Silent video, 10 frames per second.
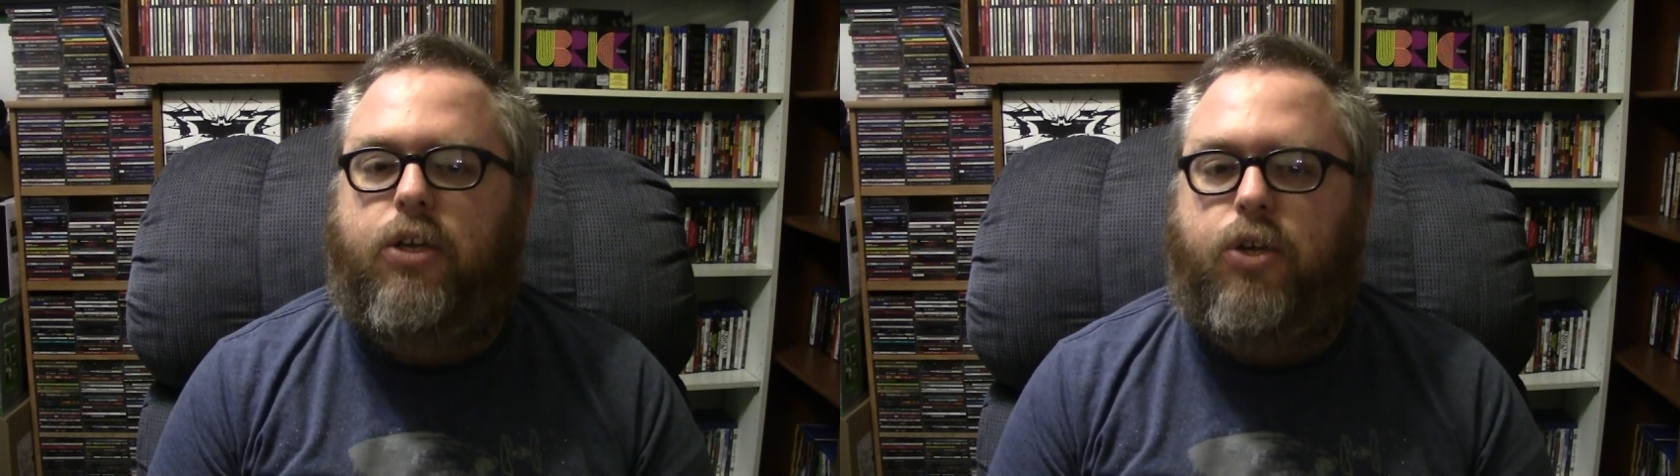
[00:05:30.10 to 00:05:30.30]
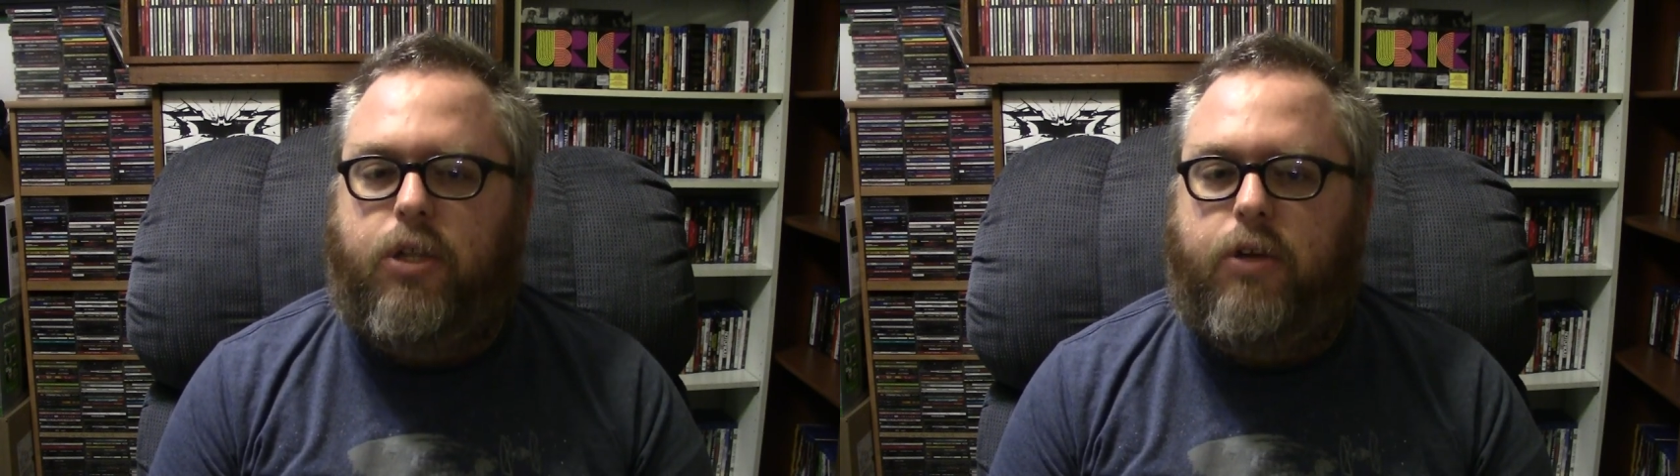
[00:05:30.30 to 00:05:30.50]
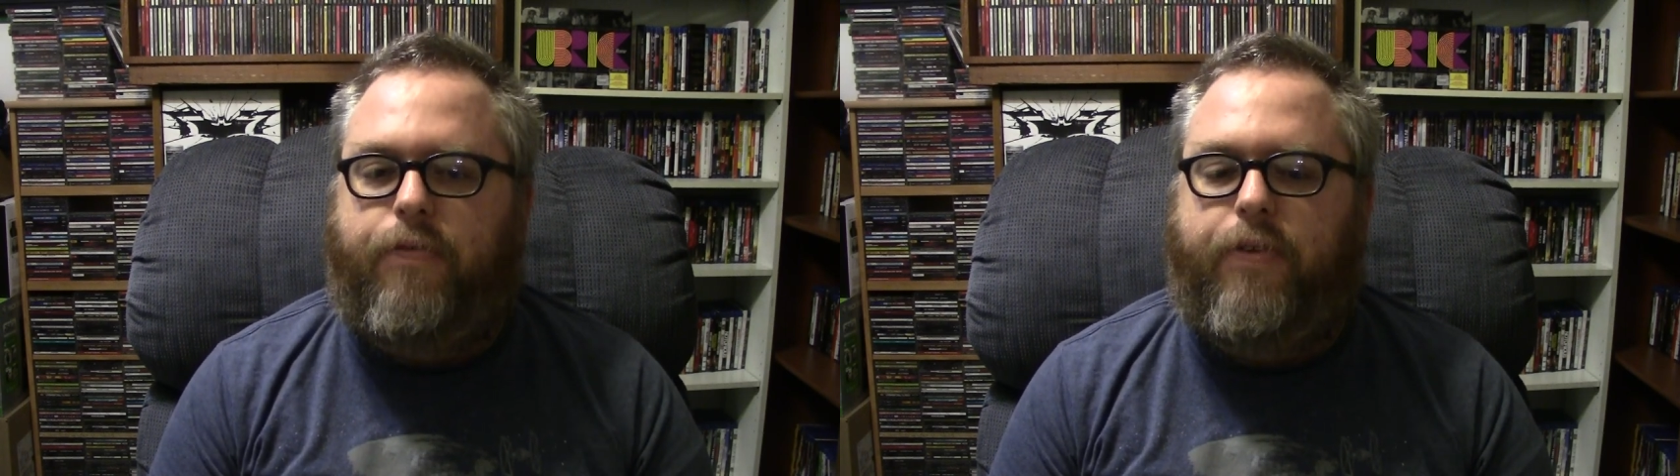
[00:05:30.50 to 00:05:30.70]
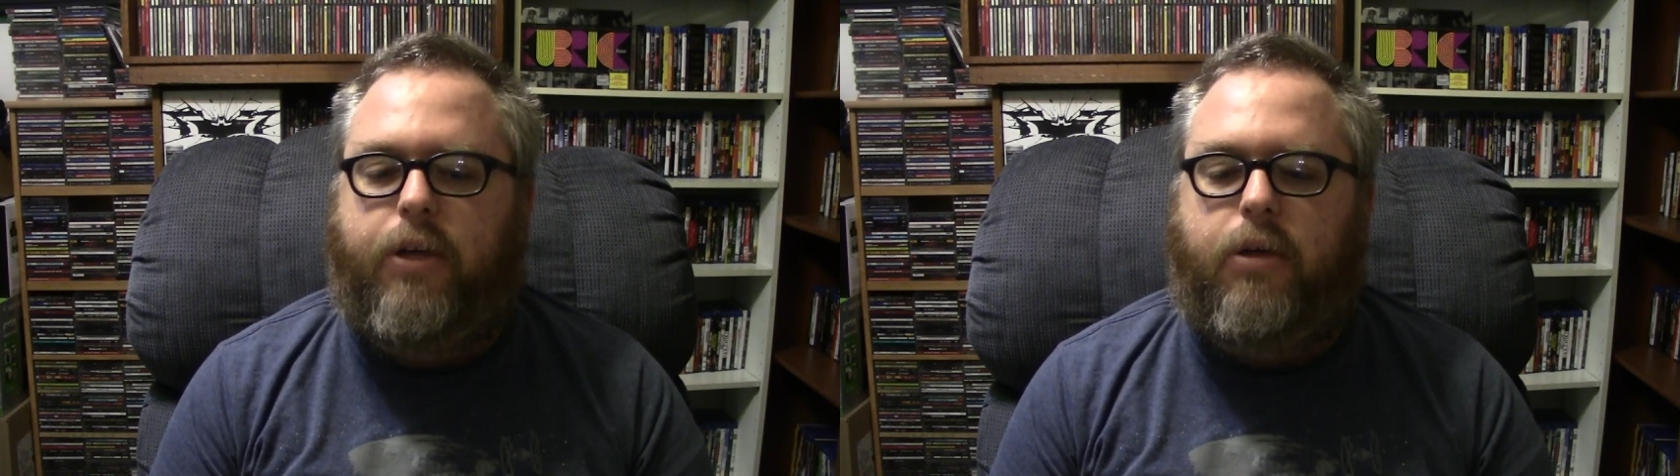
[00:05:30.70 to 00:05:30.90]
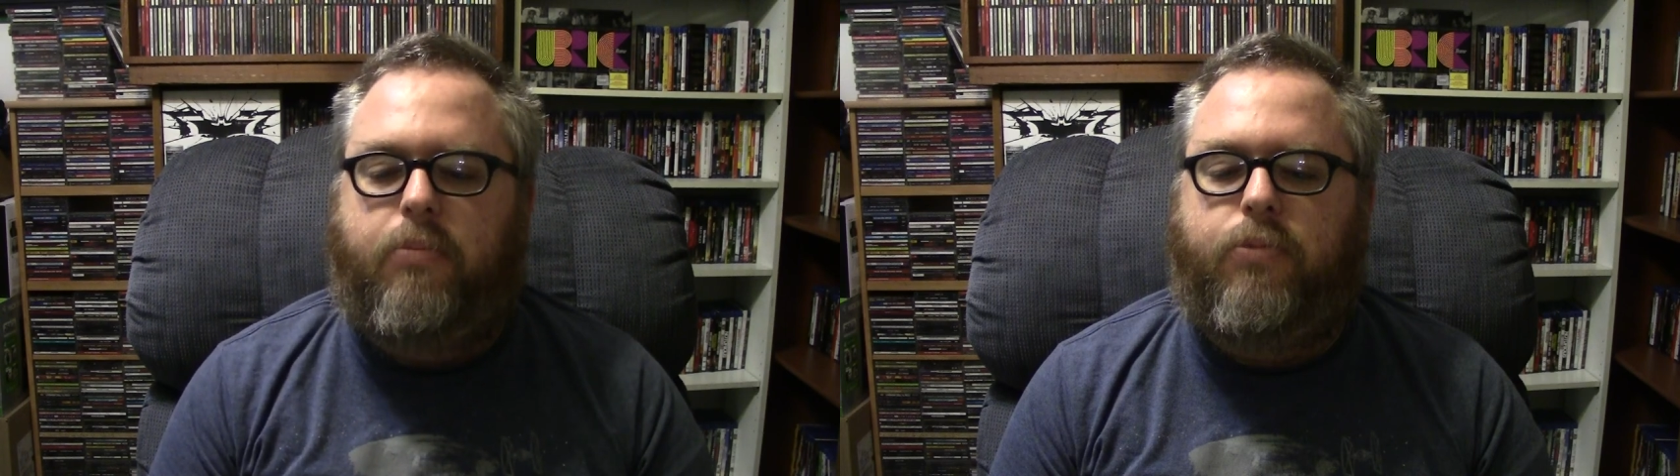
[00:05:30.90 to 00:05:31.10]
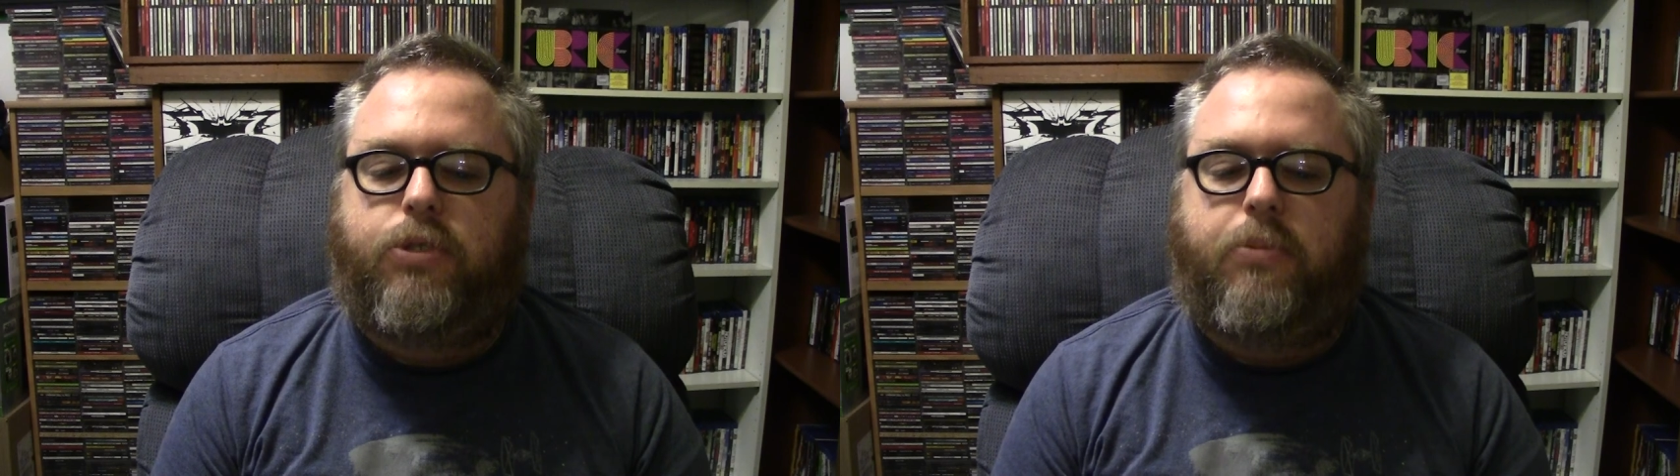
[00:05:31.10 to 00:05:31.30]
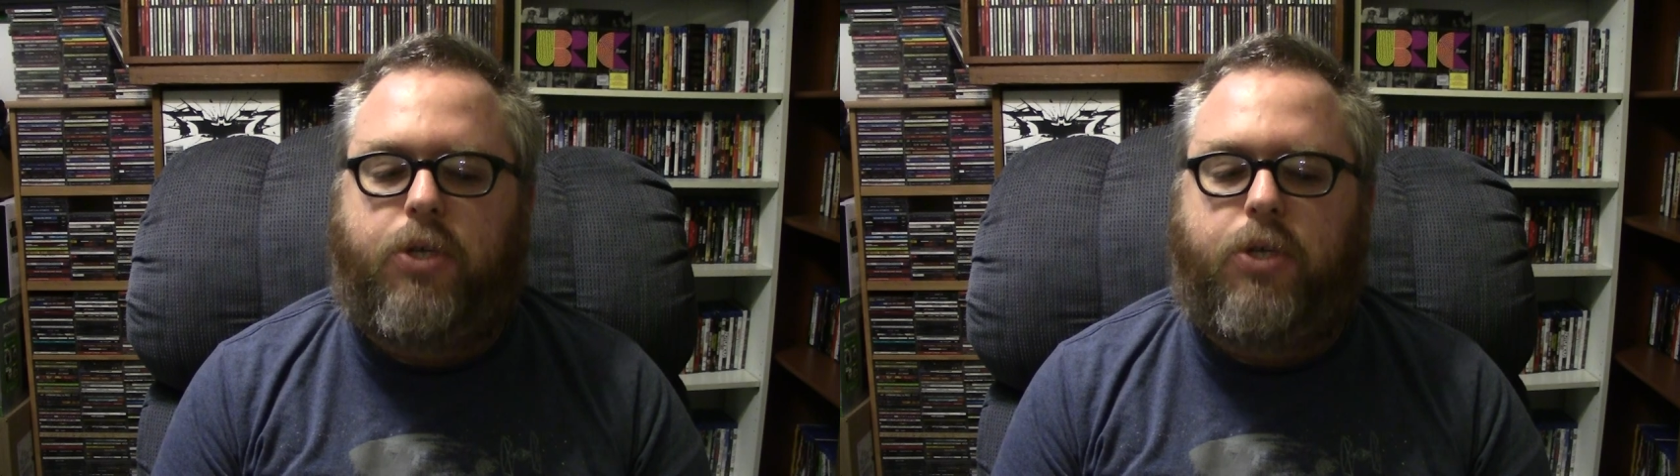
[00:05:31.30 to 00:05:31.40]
Good little film with some